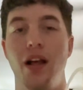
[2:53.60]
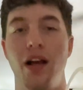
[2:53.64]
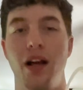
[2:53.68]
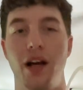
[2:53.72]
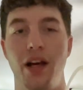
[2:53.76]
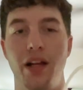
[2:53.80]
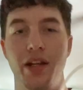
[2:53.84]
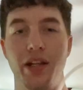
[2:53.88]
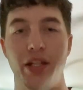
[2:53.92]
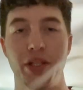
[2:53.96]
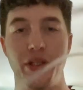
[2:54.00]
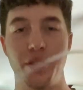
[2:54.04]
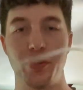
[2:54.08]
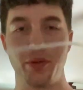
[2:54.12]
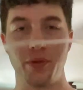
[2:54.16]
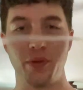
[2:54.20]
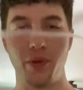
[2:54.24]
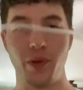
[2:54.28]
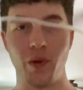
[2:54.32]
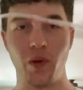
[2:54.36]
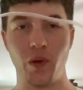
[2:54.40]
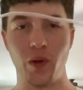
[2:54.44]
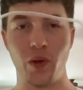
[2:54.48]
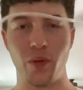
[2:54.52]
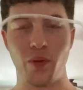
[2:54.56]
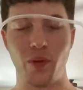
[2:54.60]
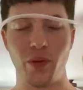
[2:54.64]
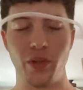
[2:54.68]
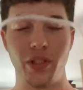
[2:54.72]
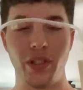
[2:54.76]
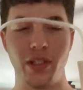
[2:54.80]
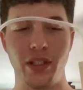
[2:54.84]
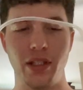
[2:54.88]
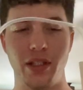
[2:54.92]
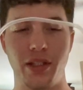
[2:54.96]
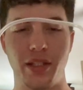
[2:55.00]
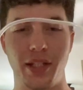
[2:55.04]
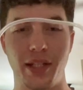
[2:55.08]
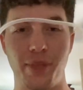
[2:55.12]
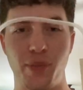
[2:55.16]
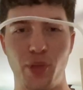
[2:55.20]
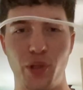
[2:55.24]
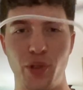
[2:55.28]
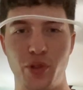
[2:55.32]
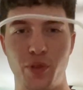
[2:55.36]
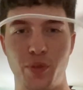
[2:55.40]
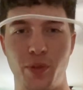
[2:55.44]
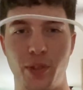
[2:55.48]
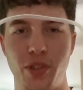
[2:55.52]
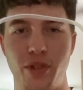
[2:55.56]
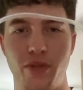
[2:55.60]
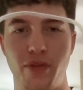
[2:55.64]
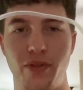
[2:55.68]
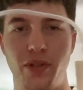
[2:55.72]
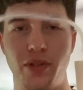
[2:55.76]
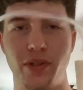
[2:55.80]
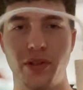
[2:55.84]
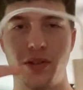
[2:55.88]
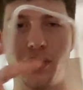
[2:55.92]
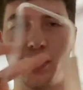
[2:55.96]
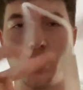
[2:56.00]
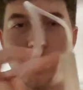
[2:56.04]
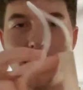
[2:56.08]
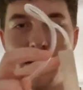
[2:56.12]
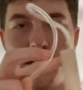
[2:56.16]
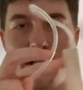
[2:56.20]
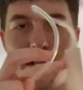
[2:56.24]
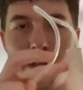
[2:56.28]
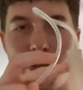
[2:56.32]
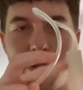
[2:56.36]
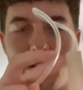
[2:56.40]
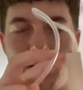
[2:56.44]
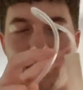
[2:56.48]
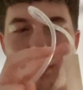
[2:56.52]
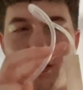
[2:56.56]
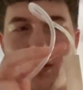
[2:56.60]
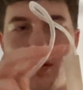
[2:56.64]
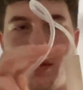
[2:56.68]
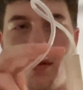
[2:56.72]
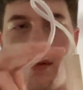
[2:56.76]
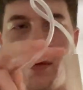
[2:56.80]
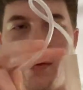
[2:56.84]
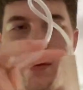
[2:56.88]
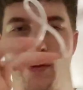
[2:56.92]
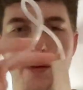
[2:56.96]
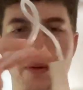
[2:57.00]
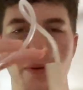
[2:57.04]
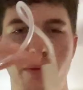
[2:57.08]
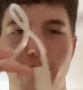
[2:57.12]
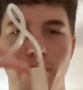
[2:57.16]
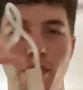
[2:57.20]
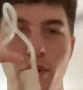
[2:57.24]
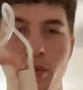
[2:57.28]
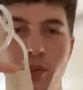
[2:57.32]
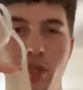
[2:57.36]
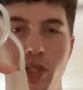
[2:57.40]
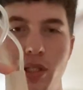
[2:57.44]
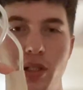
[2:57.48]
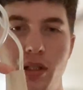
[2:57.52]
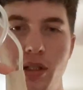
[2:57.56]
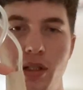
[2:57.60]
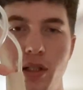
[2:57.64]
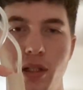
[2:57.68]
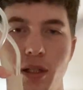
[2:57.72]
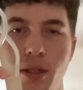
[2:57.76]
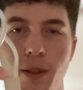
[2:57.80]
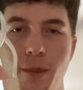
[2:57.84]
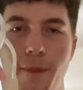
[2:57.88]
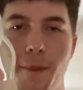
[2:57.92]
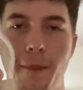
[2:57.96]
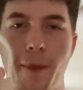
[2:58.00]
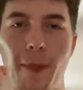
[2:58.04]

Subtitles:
Another really good thing about sponge filters is from here,